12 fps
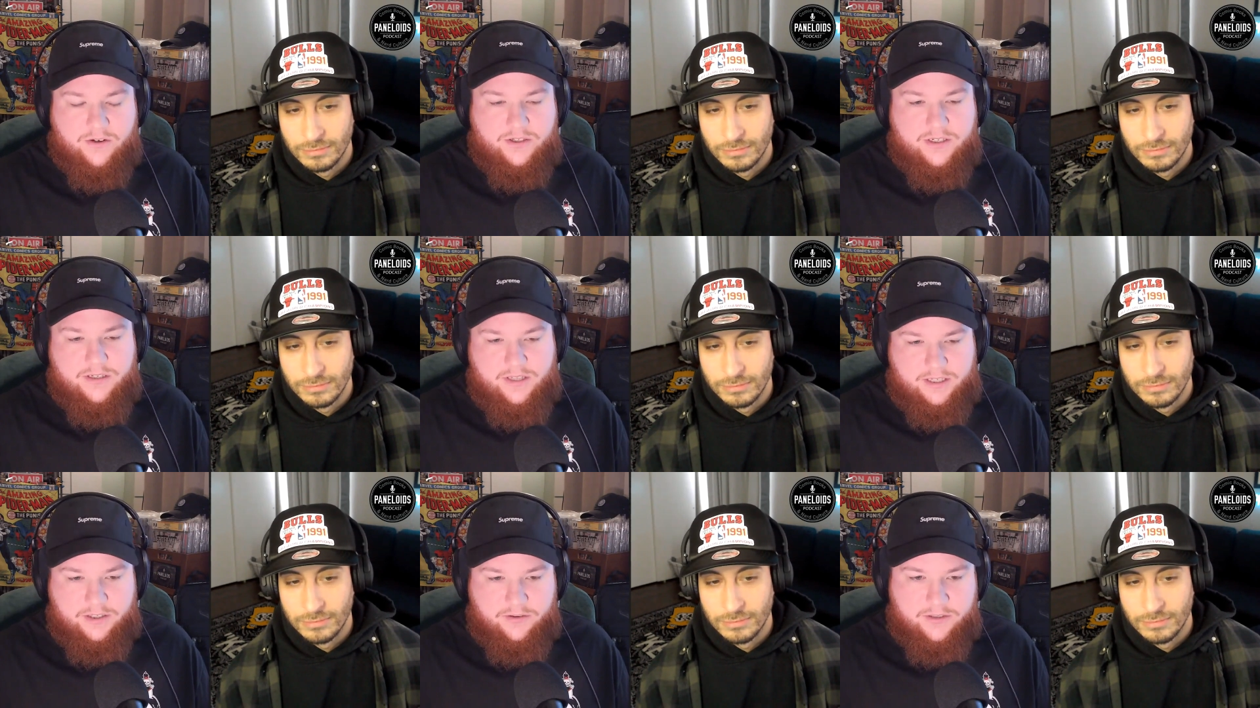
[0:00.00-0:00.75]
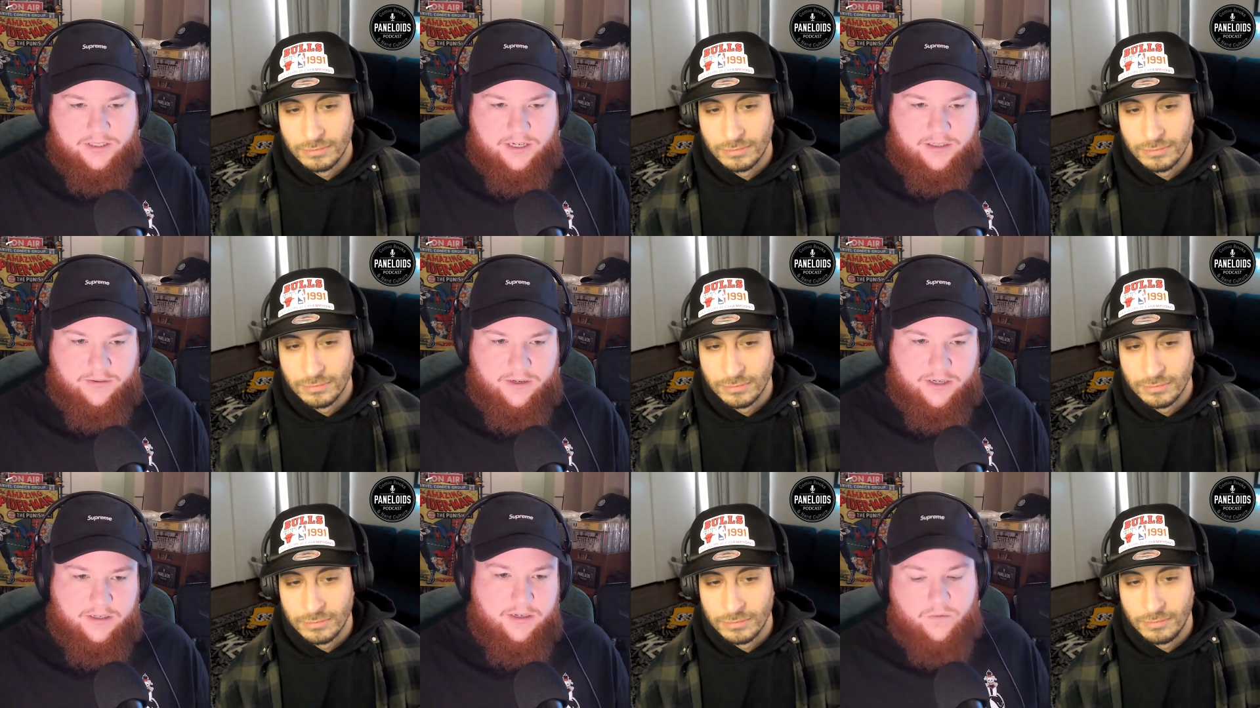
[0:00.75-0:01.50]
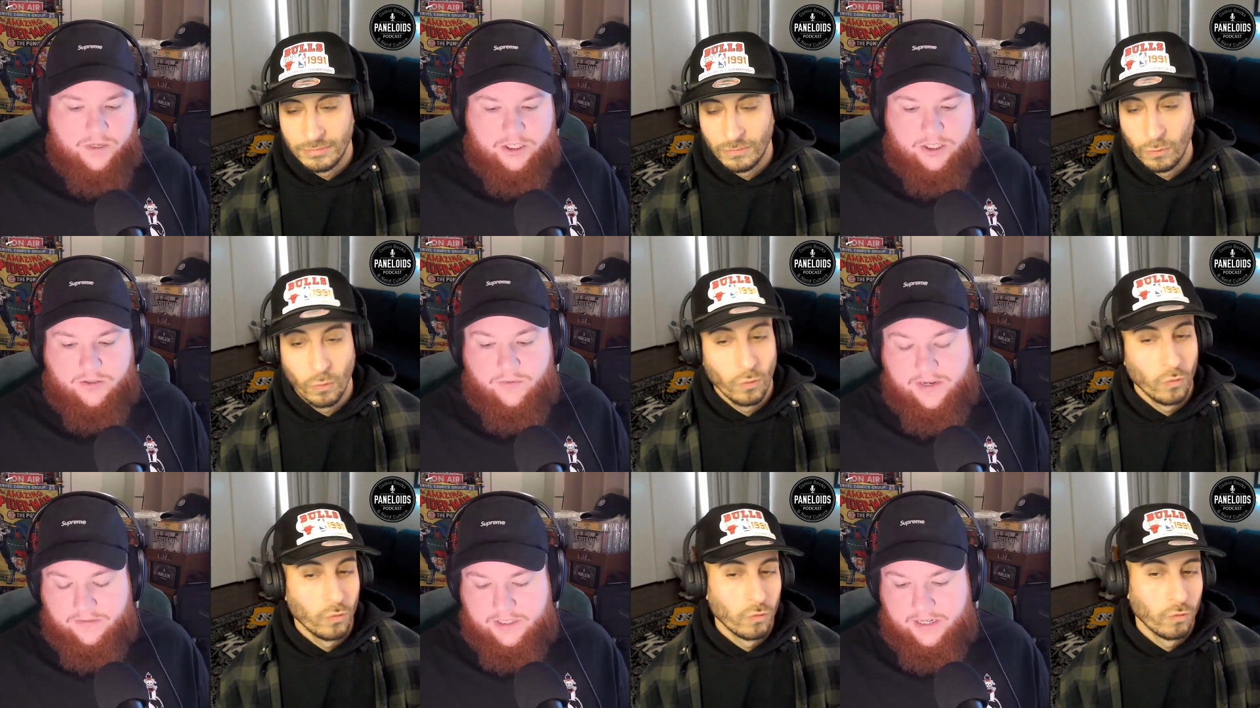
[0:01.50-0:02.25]
Speaker 1: versus the Suicide Squad, which we
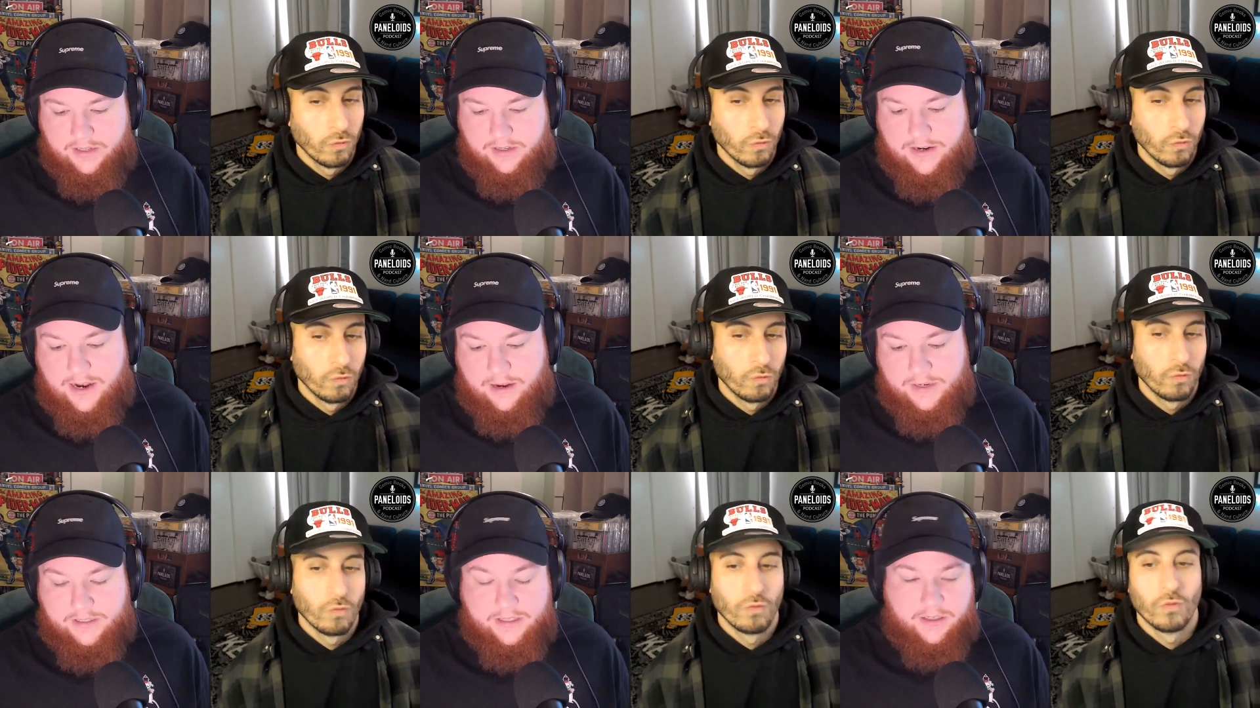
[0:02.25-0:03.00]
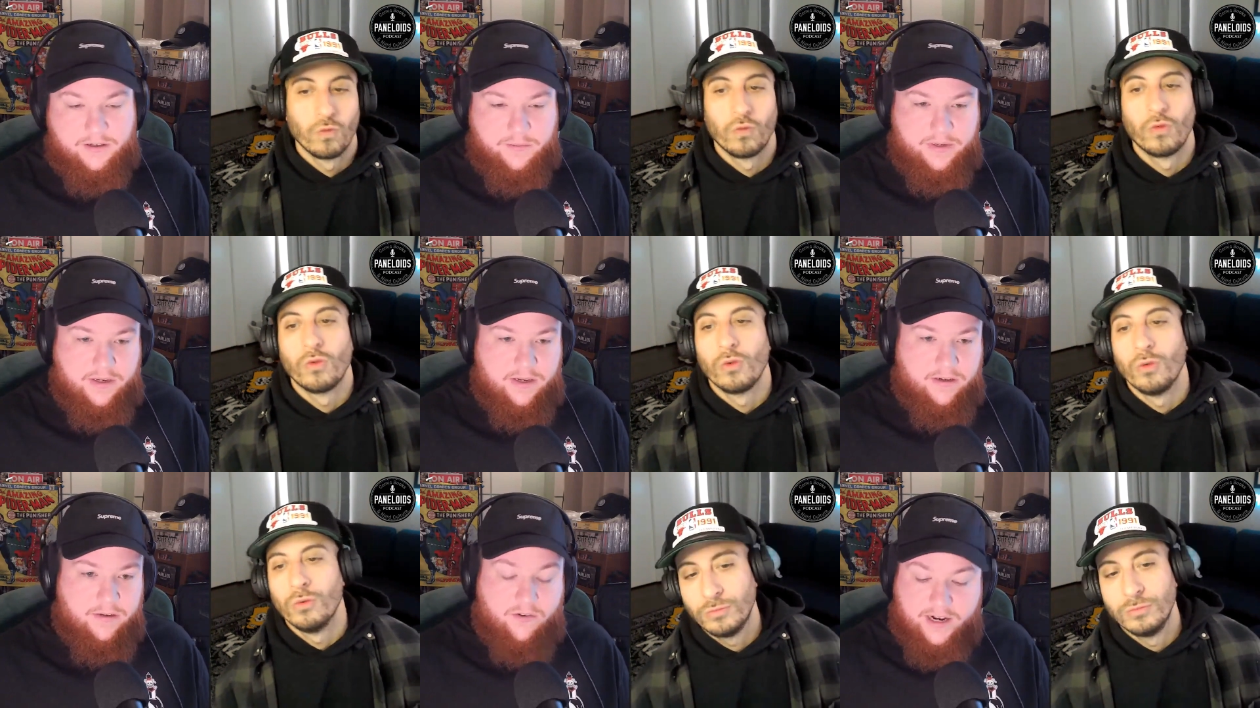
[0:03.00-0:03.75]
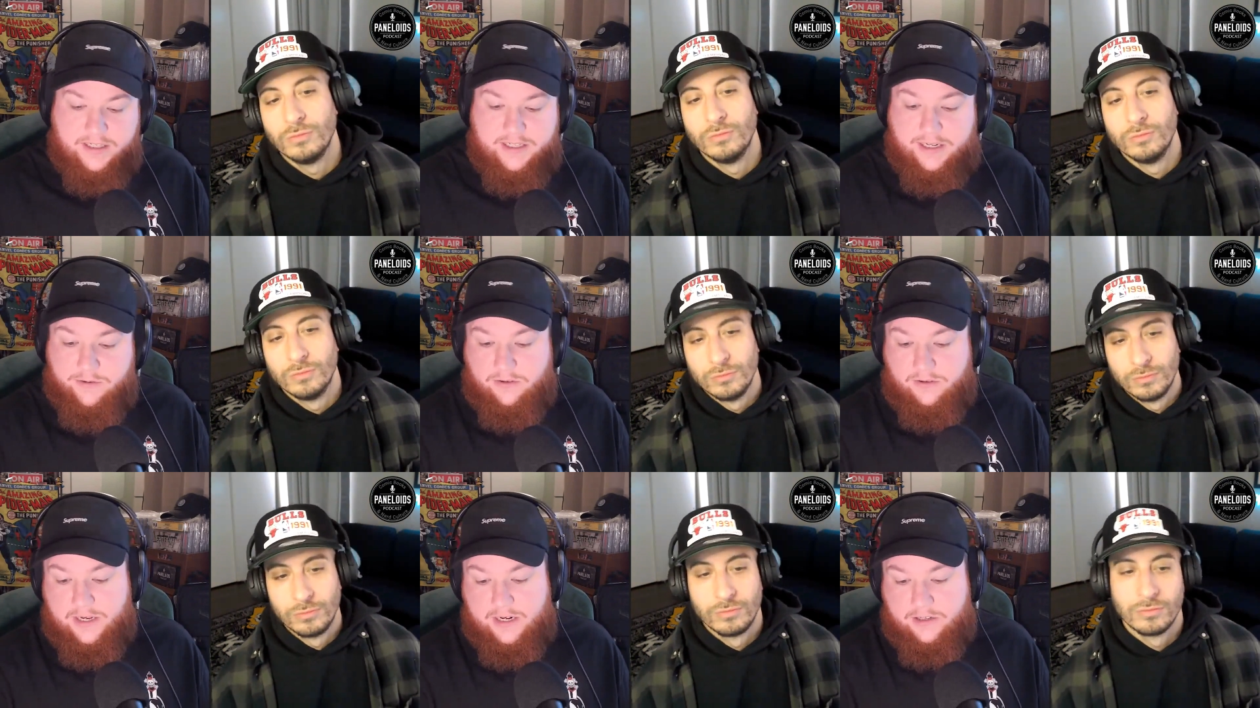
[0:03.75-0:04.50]
have seen in the comics, and could be a mm. great
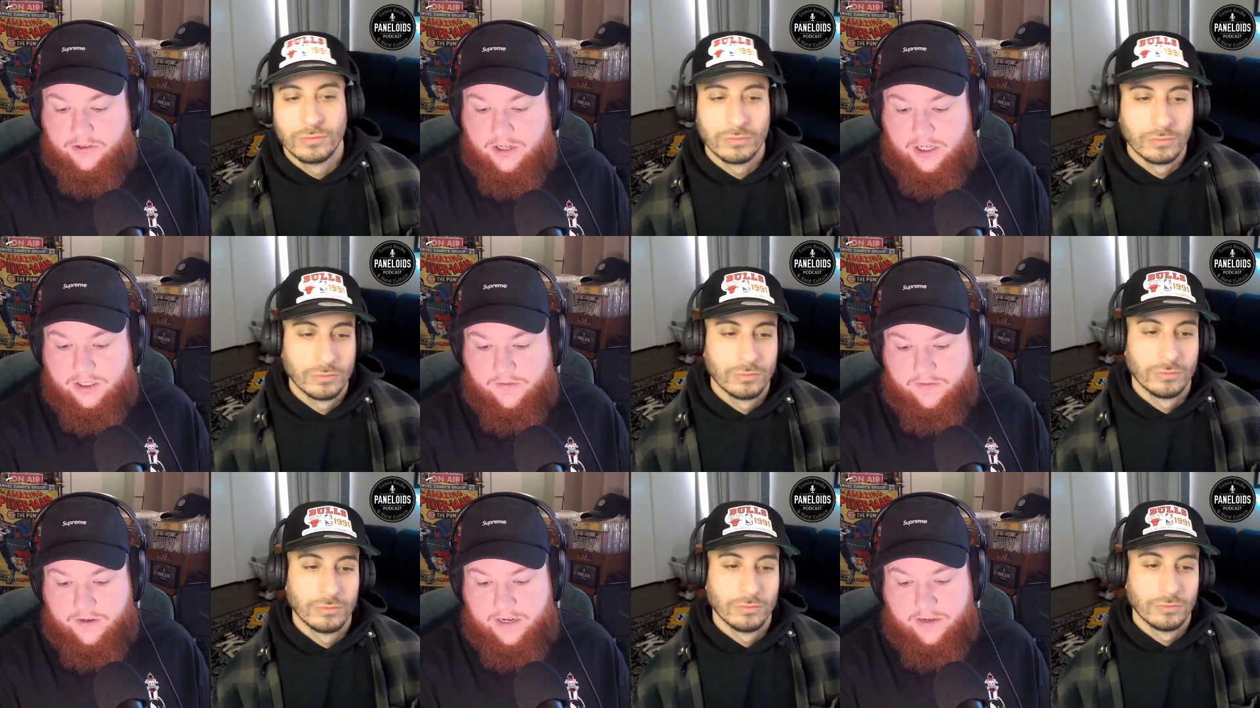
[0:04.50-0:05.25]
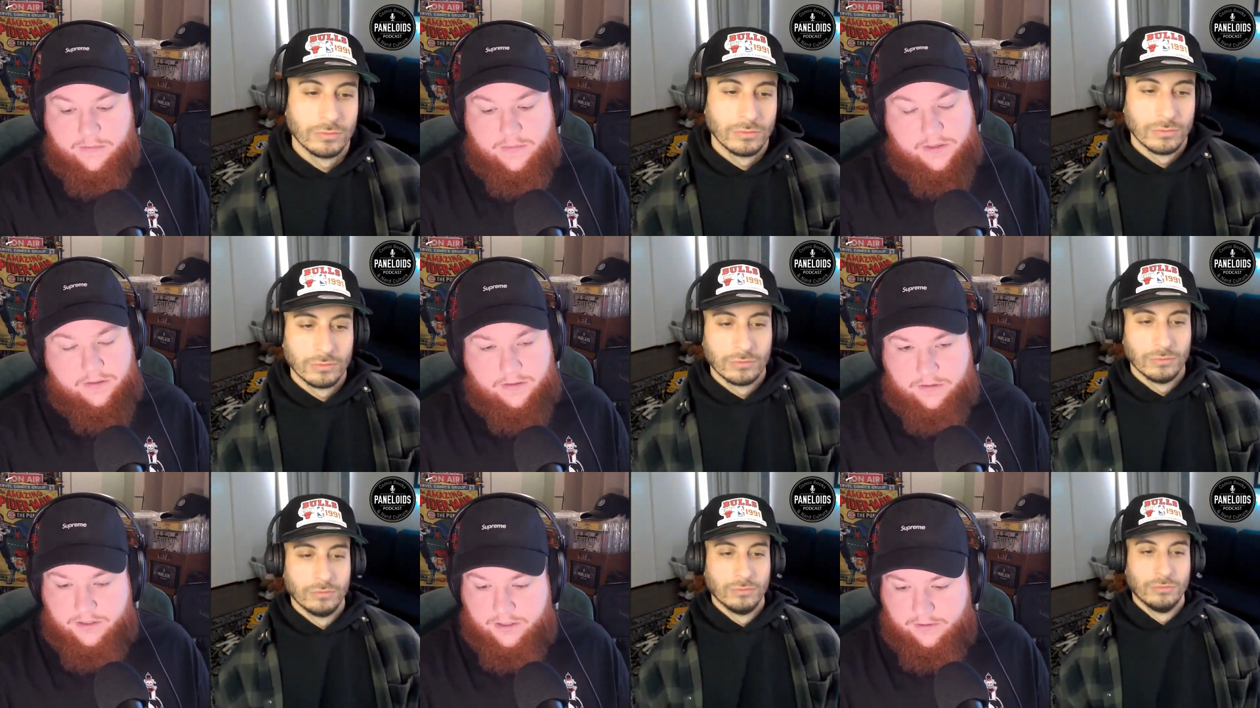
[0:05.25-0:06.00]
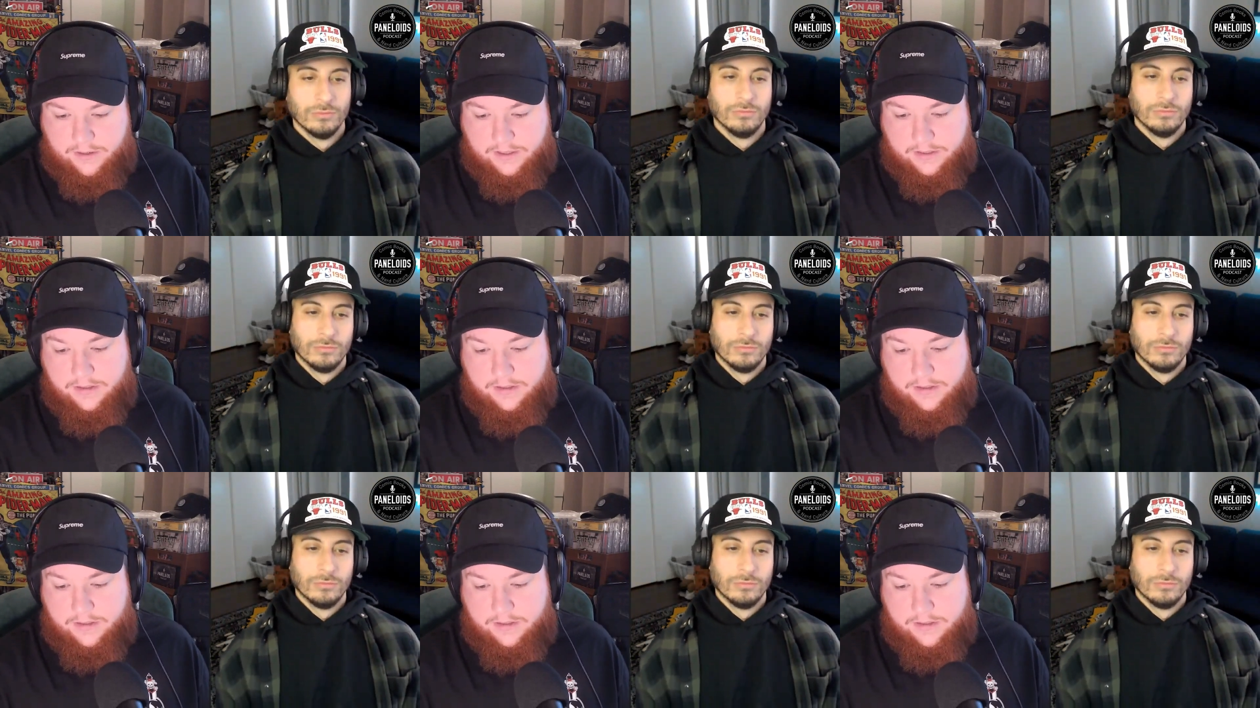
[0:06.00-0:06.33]
sequel and introduction for him, and so on.